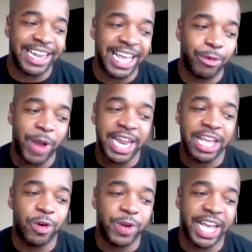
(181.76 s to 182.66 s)
They
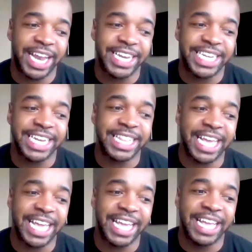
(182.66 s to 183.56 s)
radioed in and said that
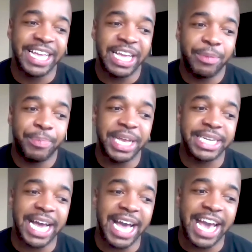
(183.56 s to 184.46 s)

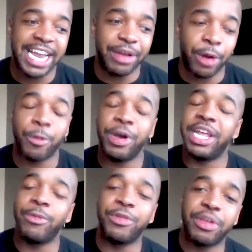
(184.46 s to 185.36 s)
I had a
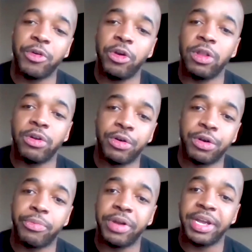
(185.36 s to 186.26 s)
run-in with them earlier on the
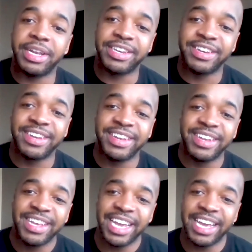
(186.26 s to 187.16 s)
bridge.
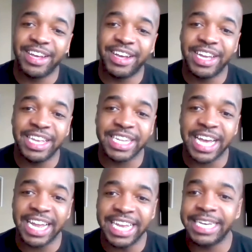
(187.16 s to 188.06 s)
And he's
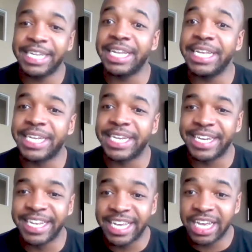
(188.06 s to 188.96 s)
like, he doesn't listen.
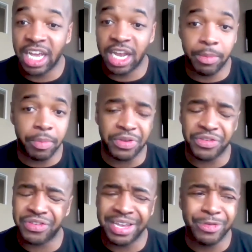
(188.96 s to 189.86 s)
And
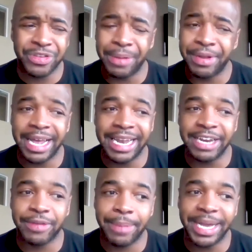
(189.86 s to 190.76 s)
it was something of that nature,
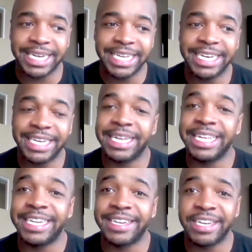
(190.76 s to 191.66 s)
like basically he doesn't
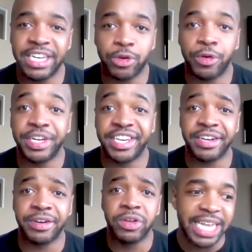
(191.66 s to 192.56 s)
listen, he's going to
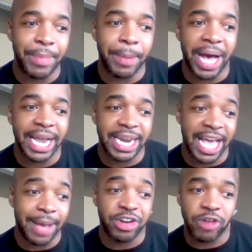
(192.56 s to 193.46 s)
jail. In my pocket, I
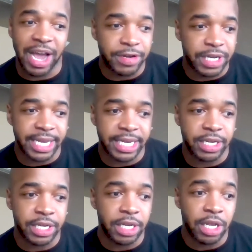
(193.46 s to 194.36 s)
had my driver's license,